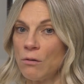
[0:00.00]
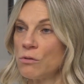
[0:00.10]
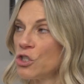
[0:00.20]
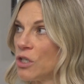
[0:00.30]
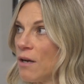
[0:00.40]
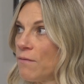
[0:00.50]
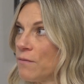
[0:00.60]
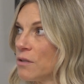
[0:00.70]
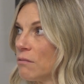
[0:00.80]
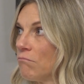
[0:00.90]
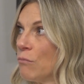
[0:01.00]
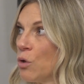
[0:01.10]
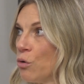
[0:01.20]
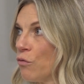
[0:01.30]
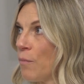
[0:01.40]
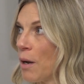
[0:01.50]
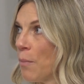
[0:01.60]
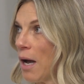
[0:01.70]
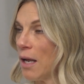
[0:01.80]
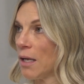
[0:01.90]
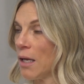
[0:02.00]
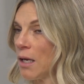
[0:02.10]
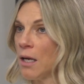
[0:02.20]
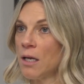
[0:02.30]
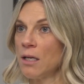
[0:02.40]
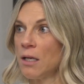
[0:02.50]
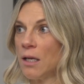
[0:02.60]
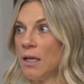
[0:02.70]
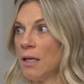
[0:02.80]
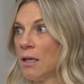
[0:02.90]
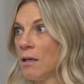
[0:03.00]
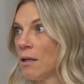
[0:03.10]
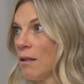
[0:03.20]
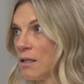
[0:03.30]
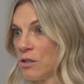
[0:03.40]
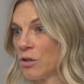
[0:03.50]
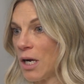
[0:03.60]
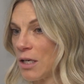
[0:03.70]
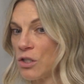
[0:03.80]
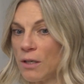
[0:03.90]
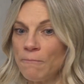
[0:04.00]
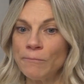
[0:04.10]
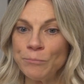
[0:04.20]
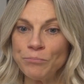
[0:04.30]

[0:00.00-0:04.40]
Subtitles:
shift, move my body in this direction.